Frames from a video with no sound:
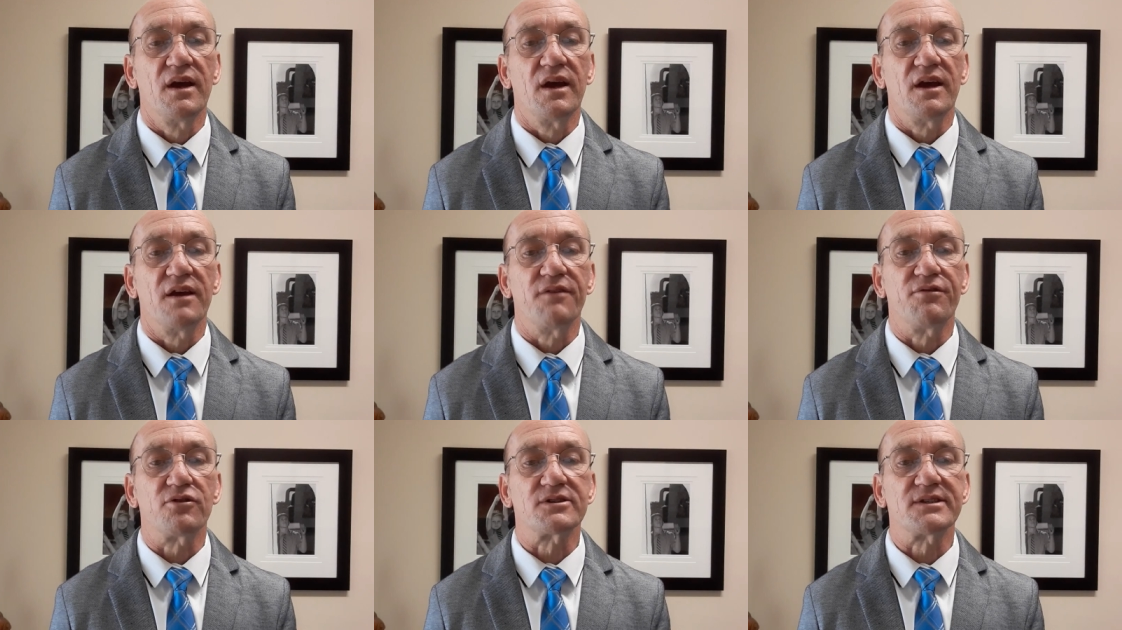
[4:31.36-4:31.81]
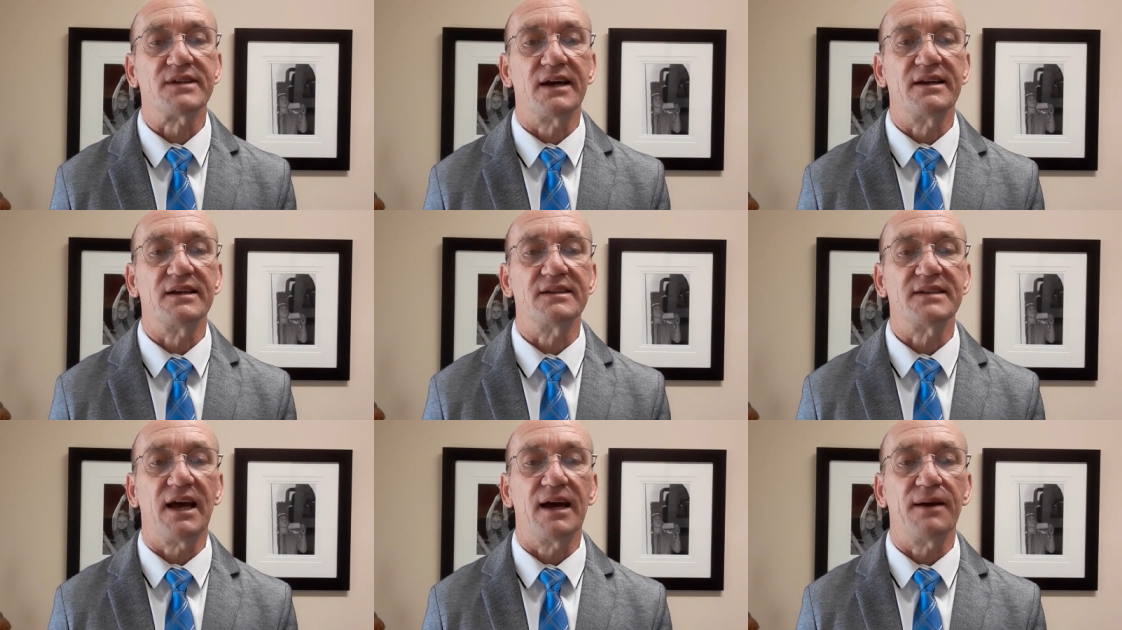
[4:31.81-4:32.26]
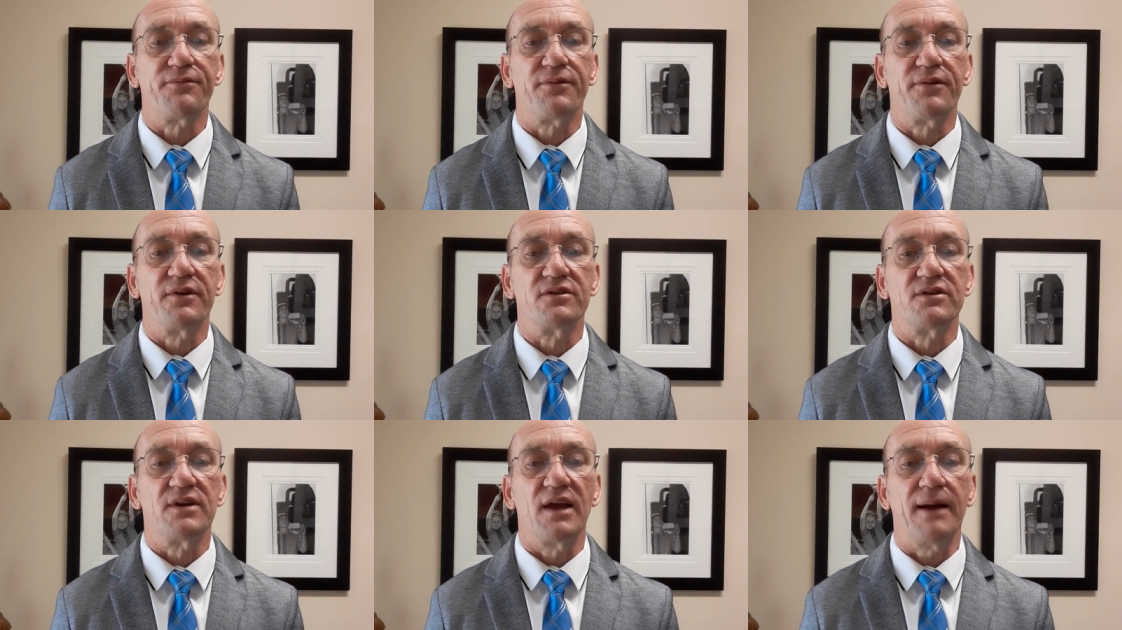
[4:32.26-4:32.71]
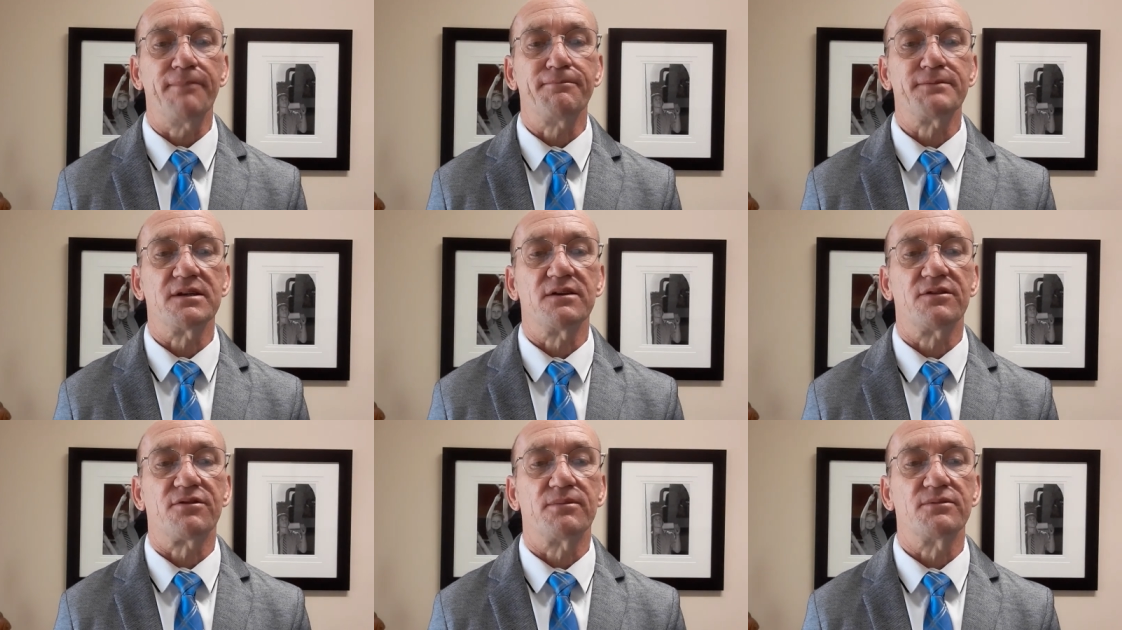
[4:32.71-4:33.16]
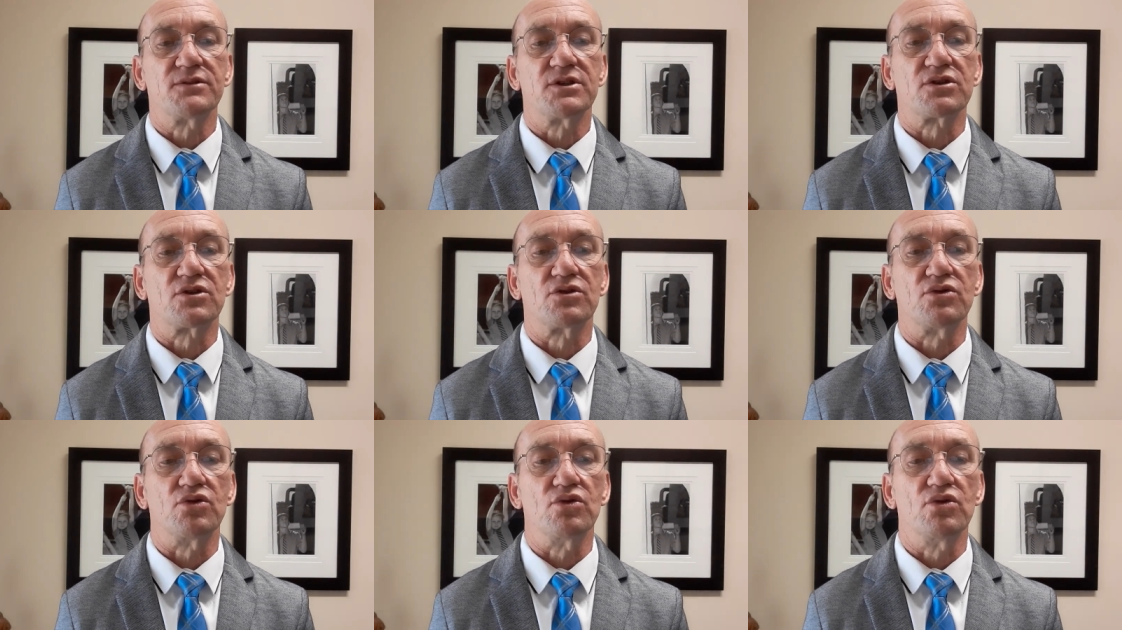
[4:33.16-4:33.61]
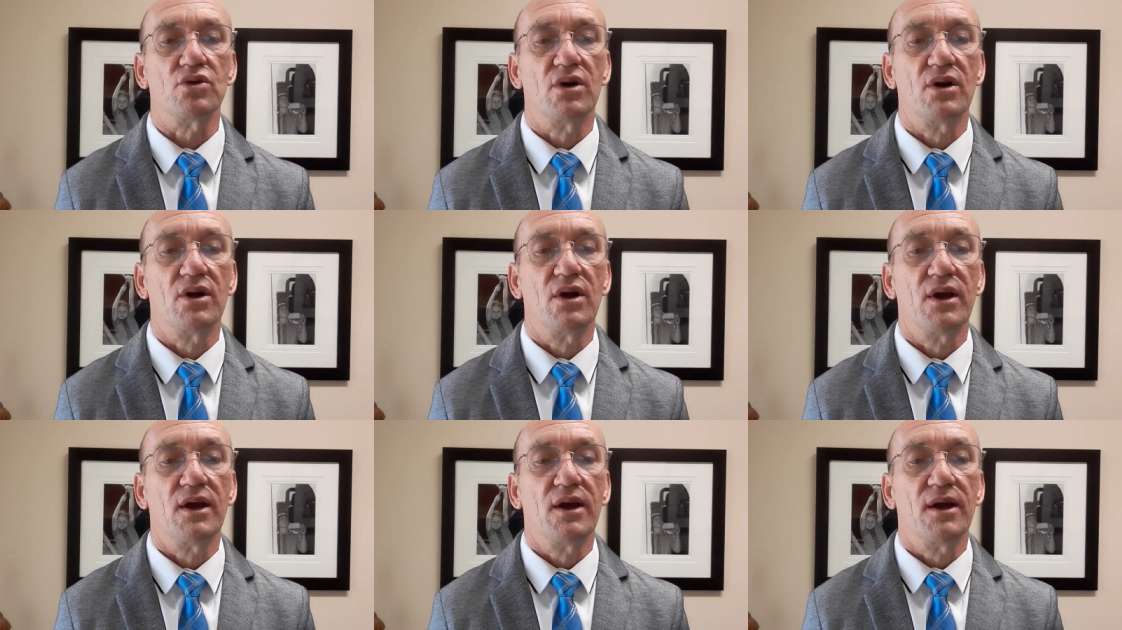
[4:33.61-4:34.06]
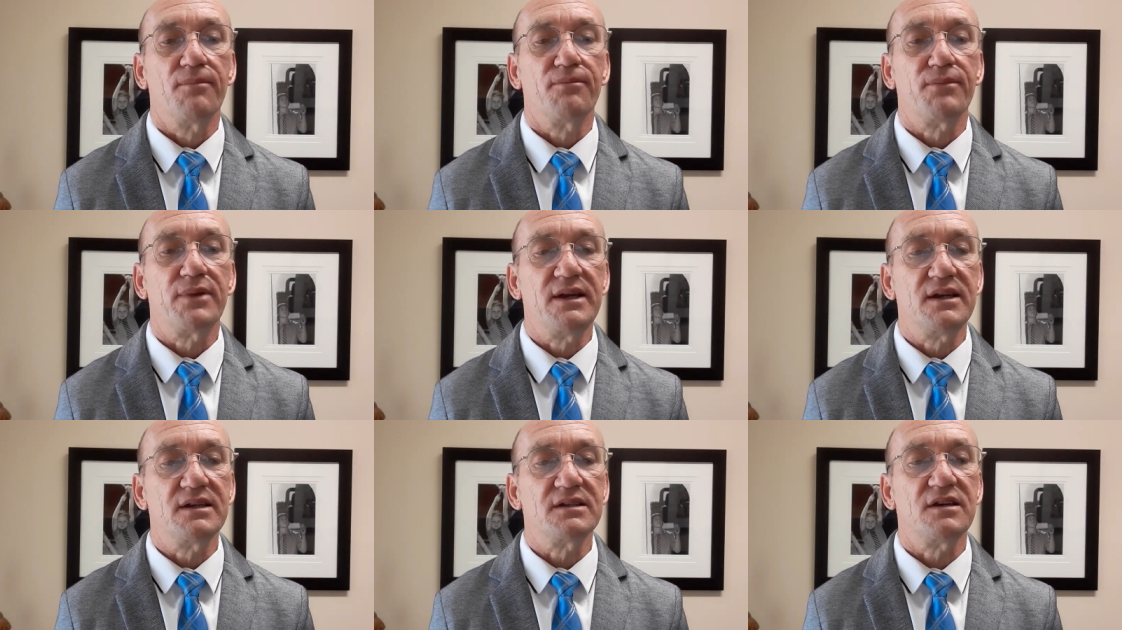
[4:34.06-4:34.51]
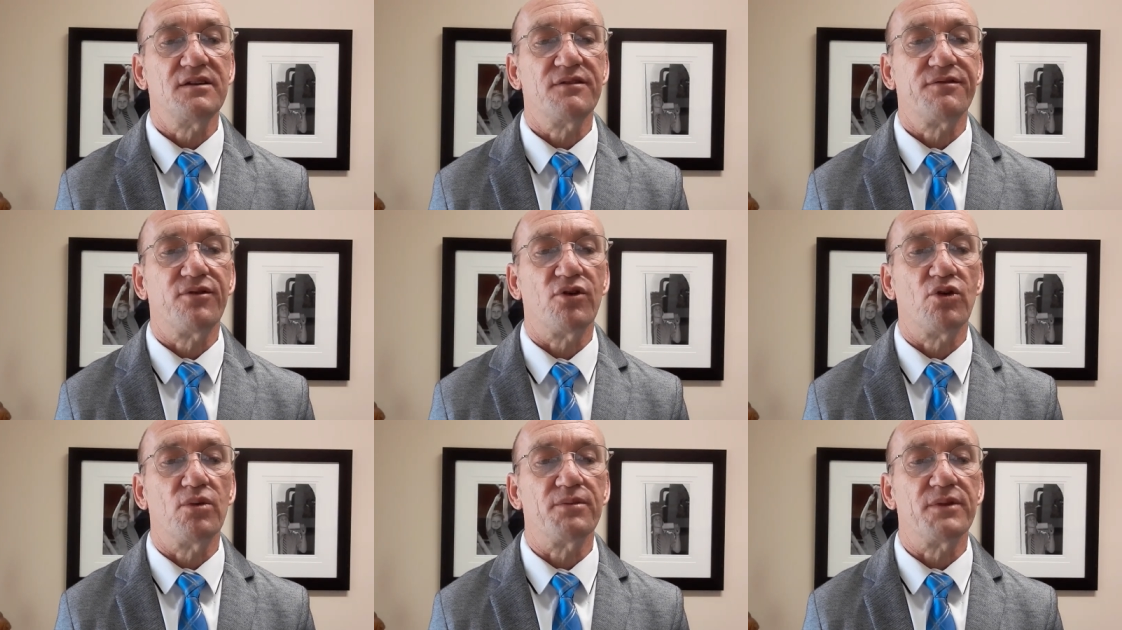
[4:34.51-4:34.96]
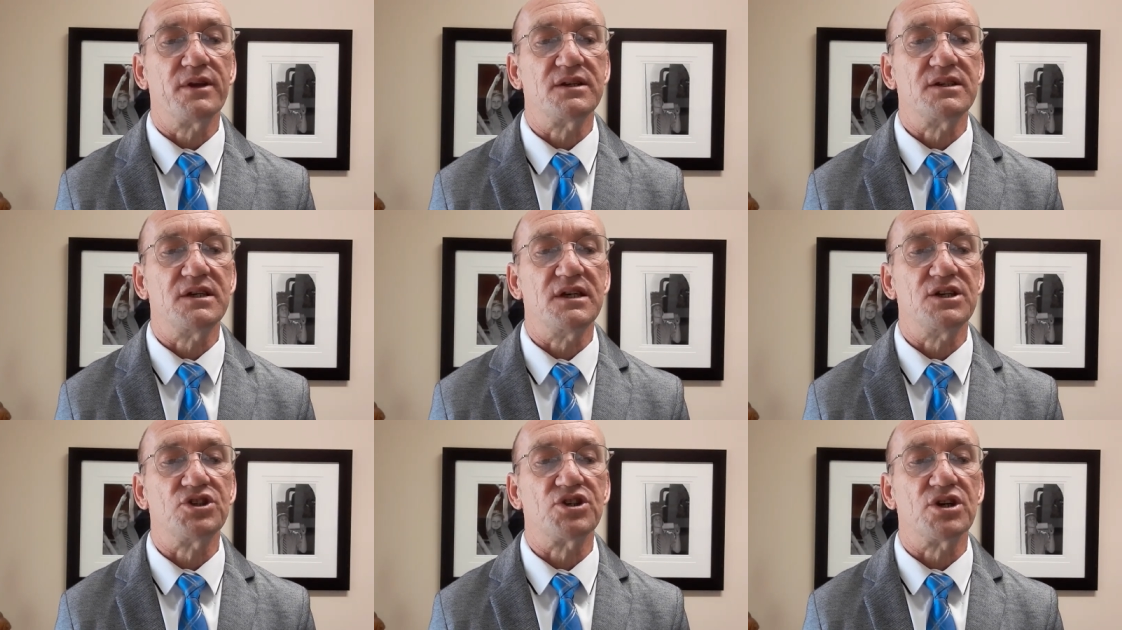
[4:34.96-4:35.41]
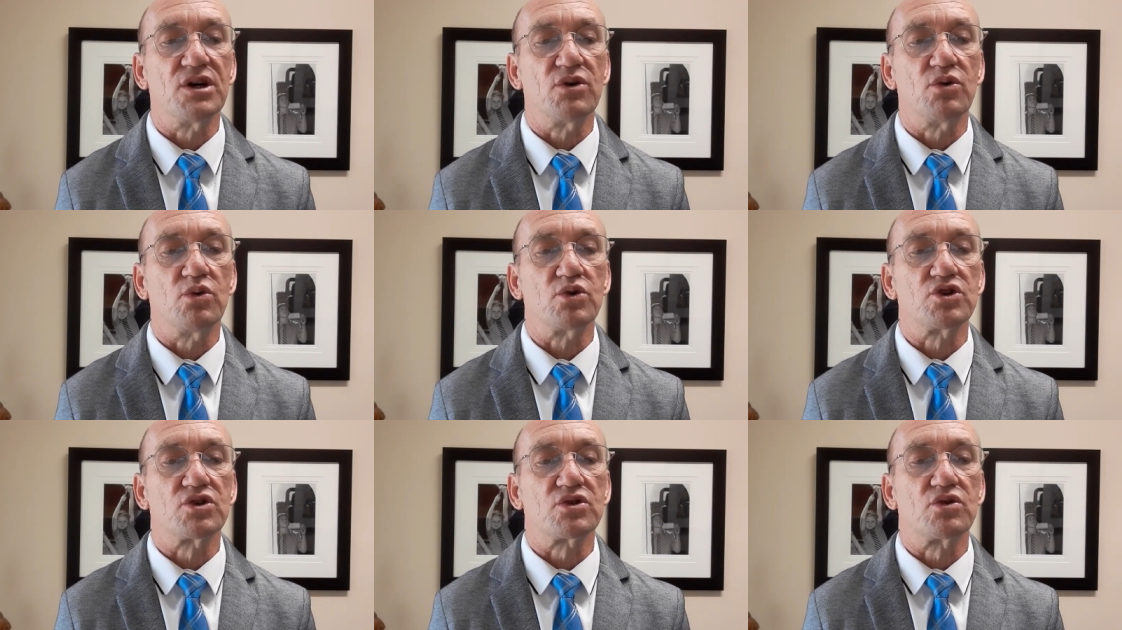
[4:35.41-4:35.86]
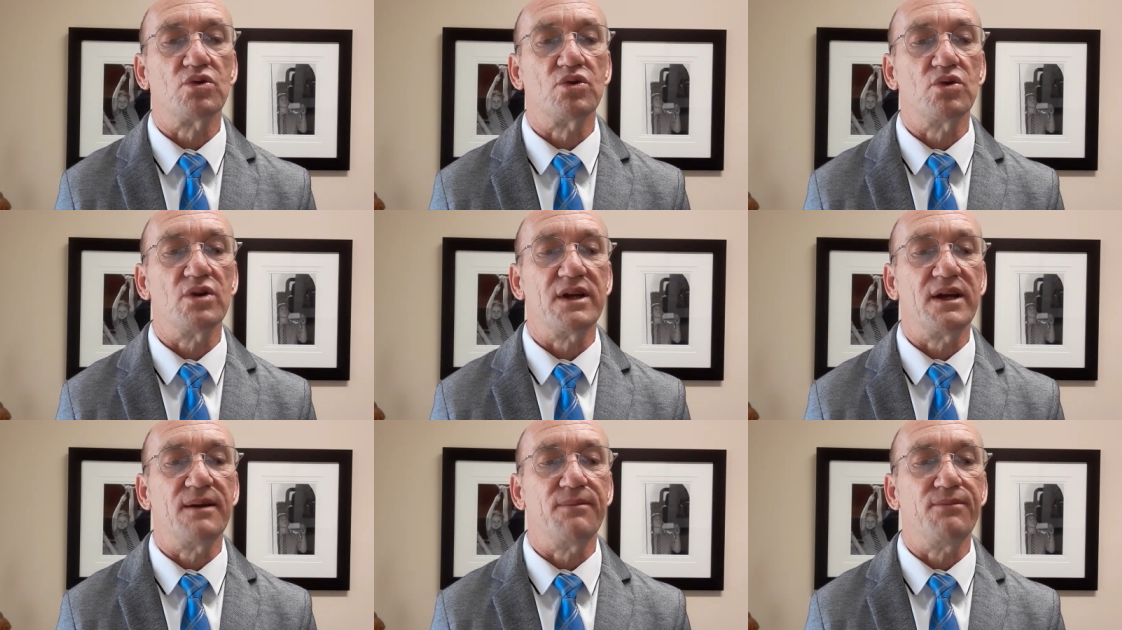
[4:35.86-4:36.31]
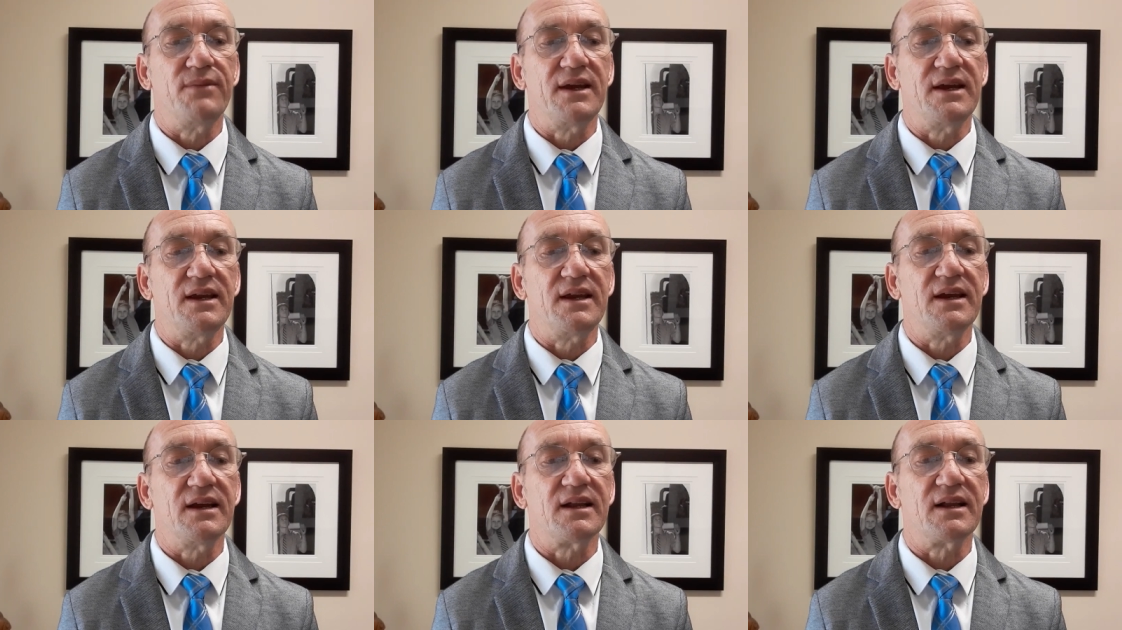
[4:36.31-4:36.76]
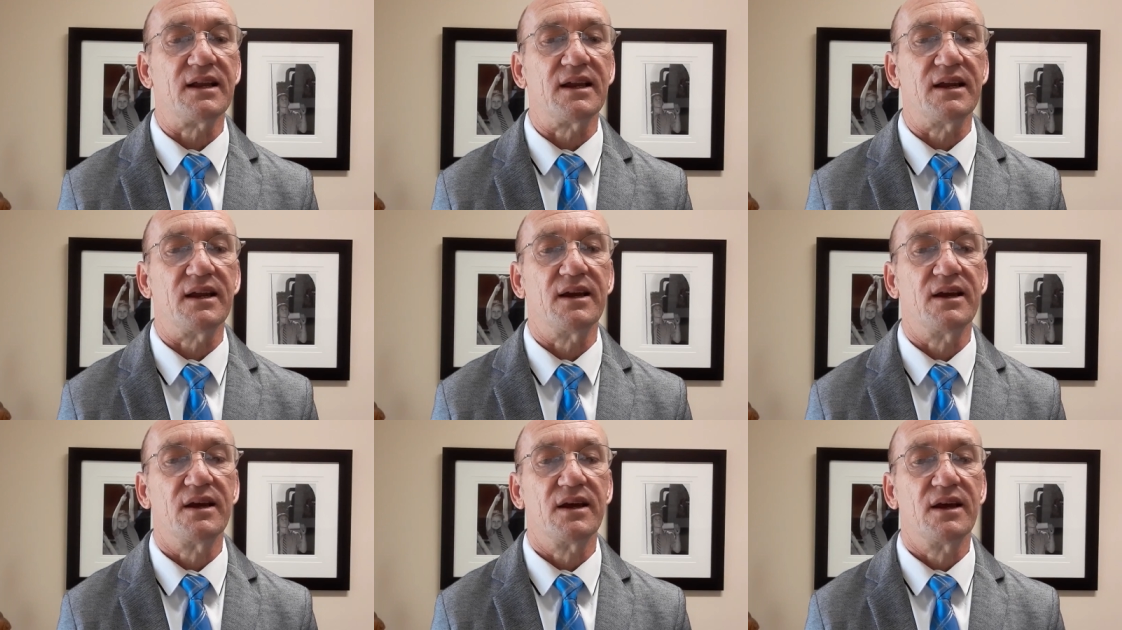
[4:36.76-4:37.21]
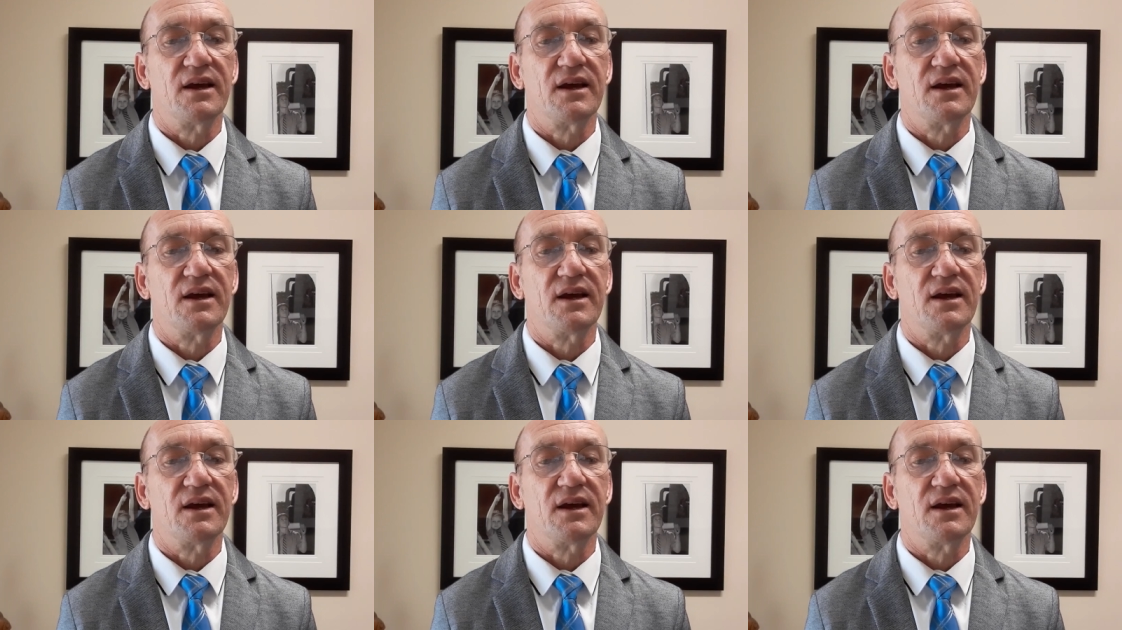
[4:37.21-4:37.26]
If your son is absent from school, please inform the teacher or school immediately.